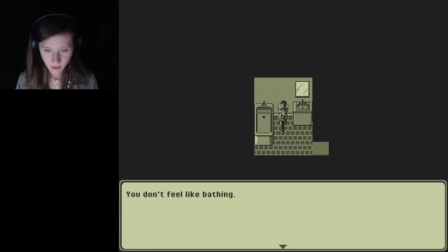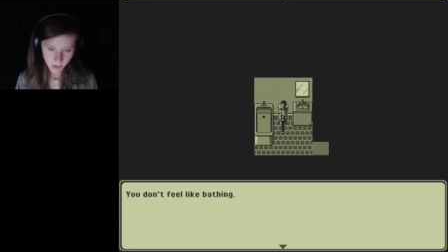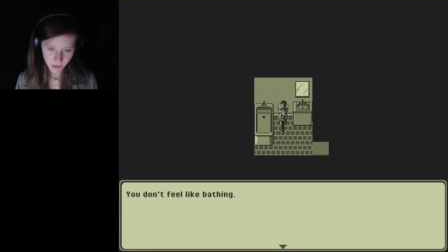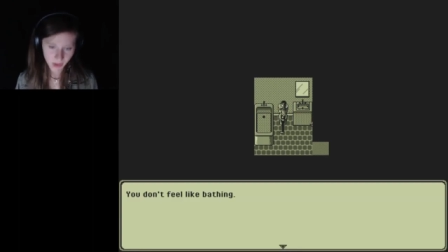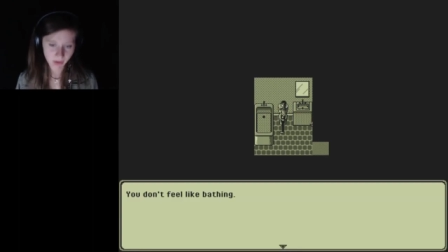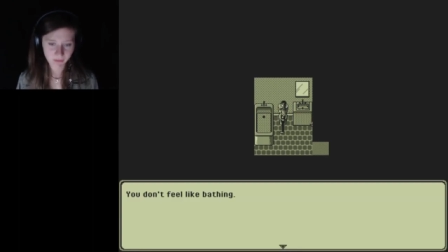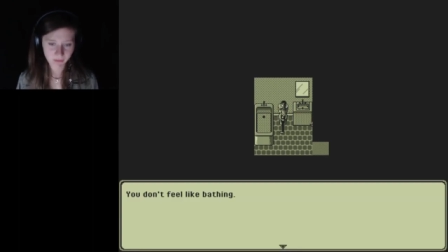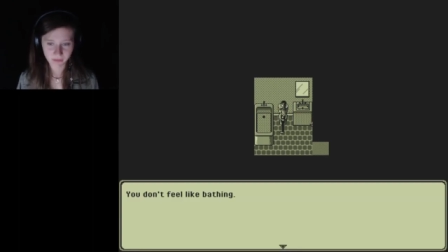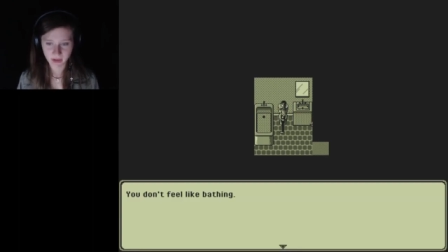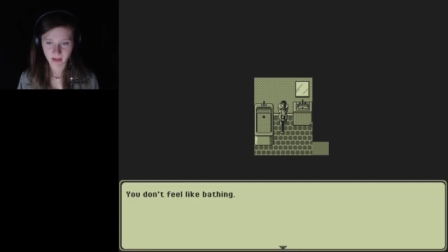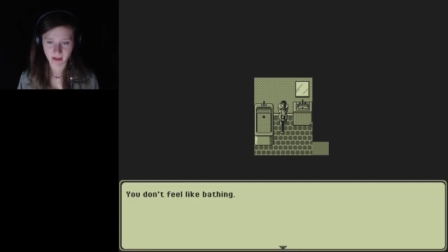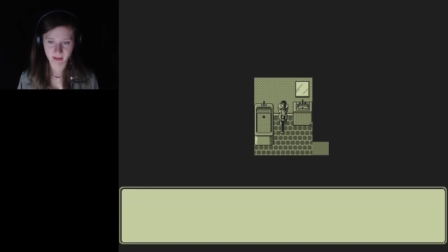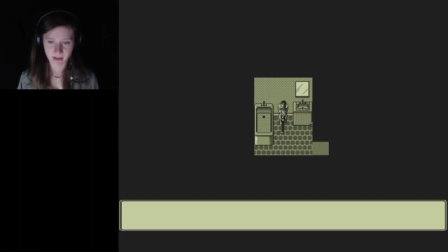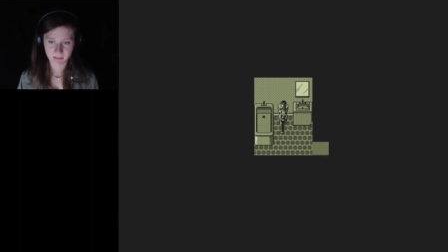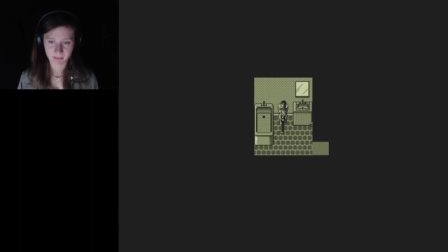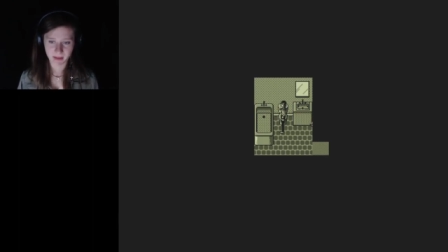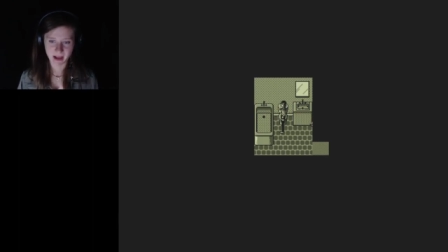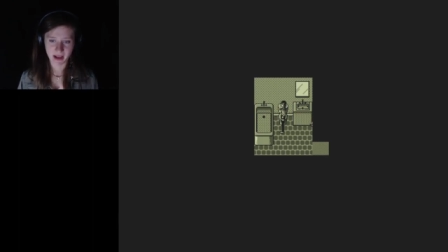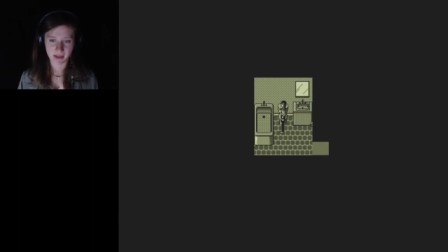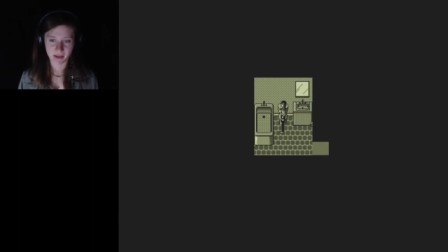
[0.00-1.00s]
You don't feel
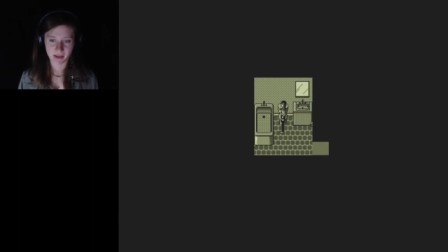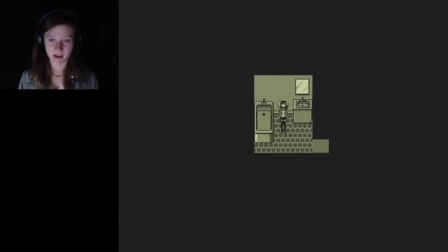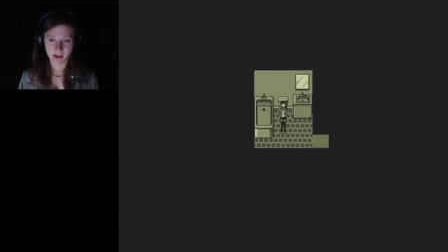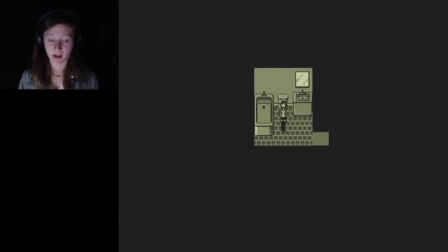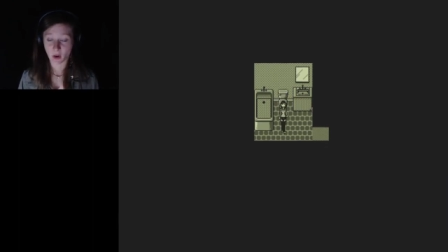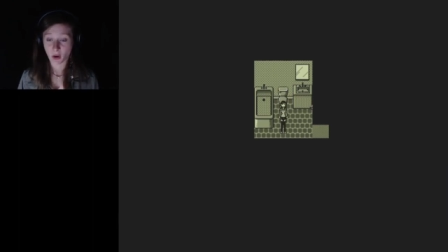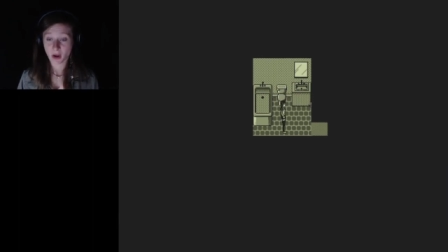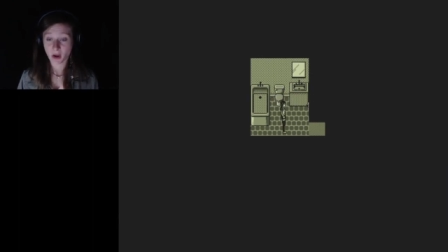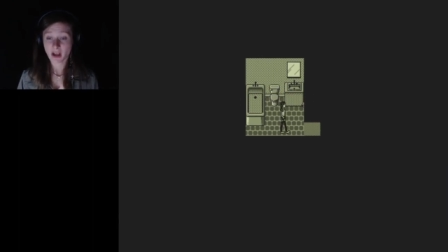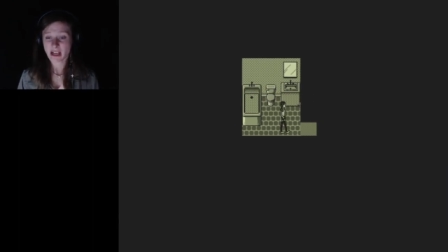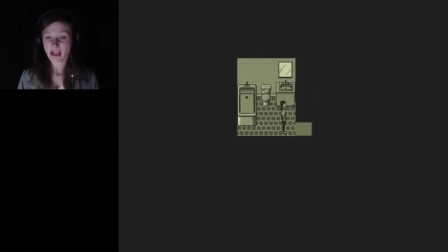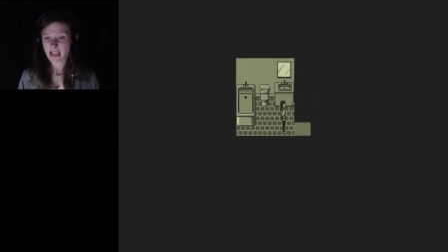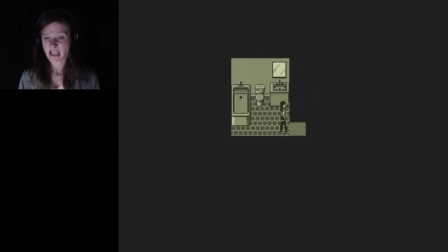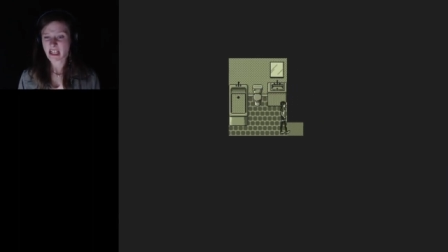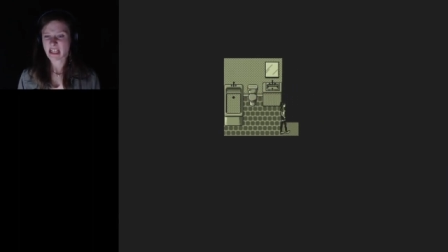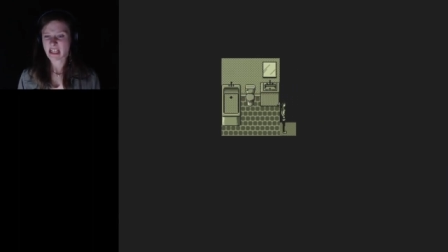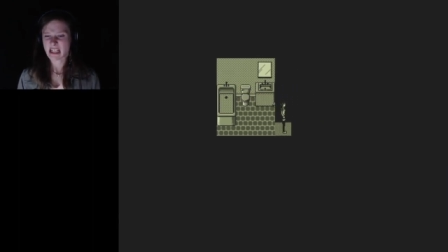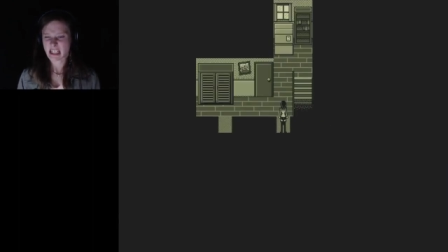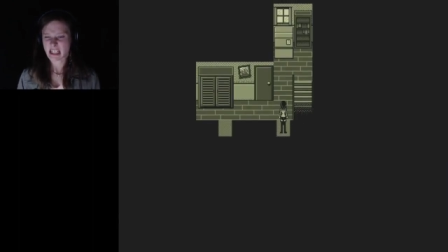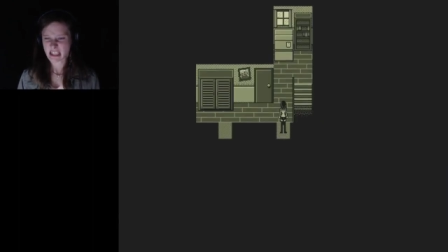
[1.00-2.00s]
like bathing.
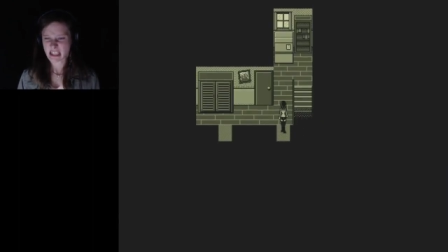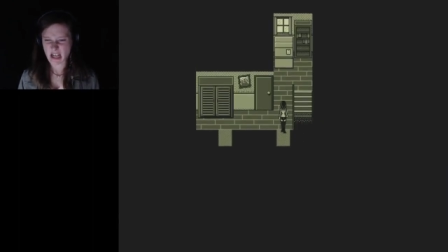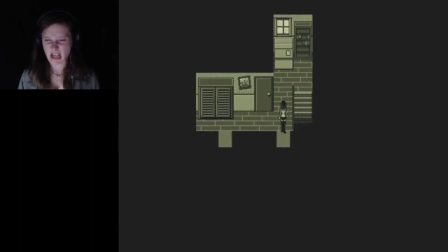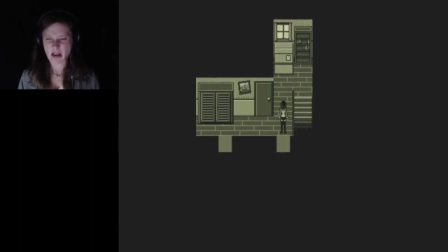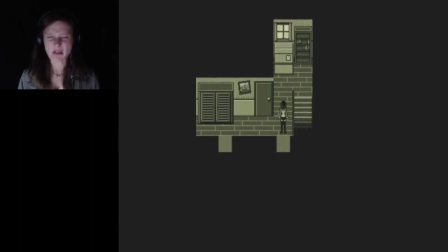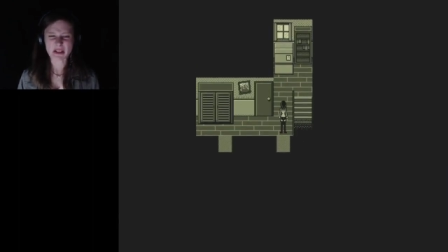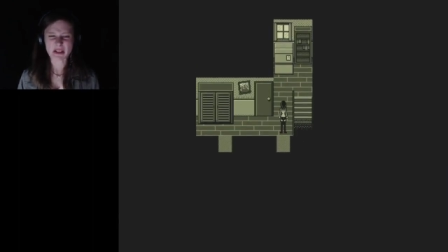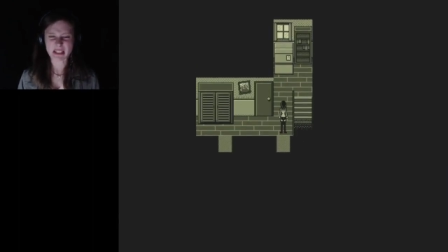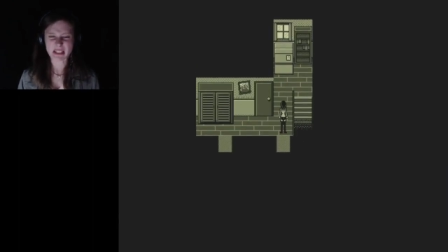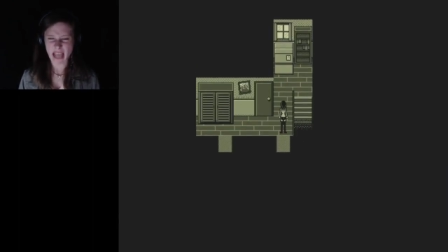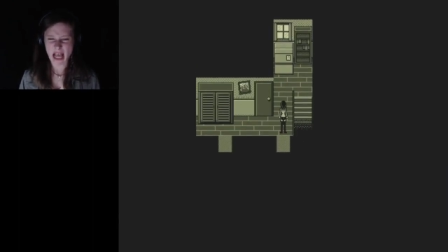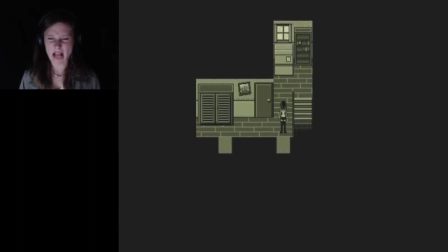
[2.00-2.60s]
Don't